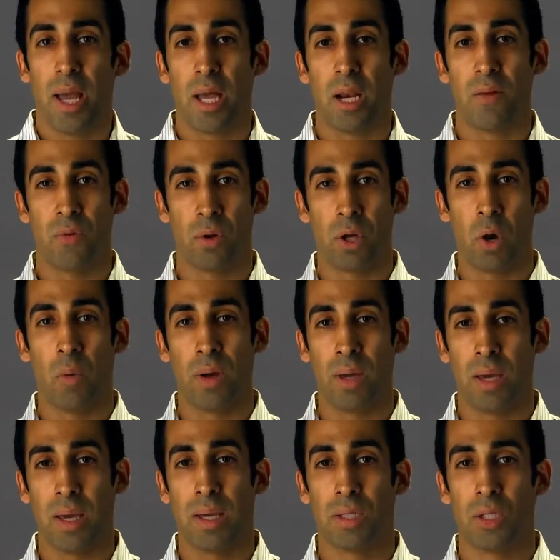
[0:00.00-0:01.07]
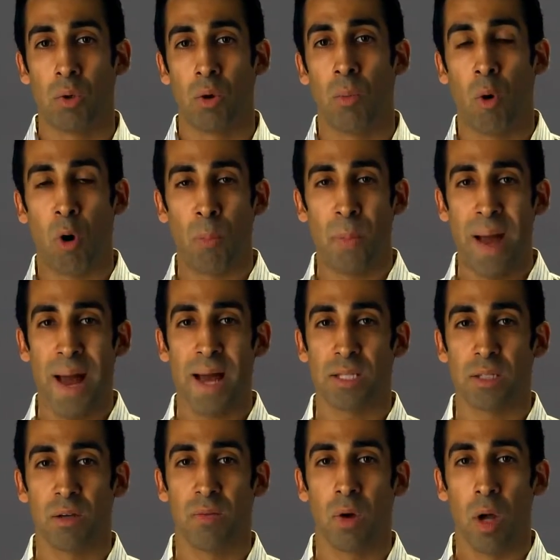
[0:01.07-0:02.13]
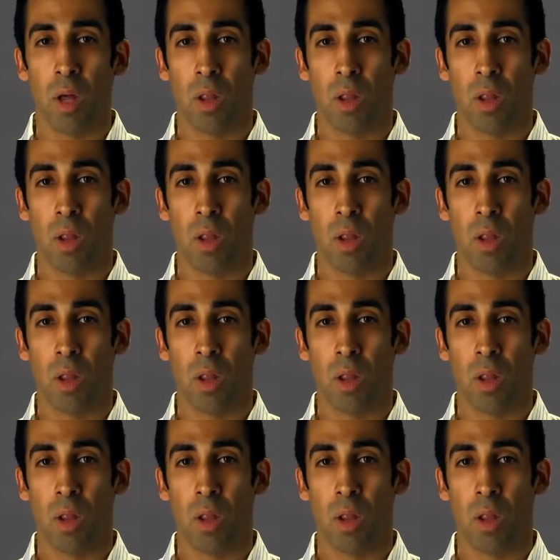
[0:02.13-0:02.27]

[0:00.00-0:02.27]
And if you're going into a more passive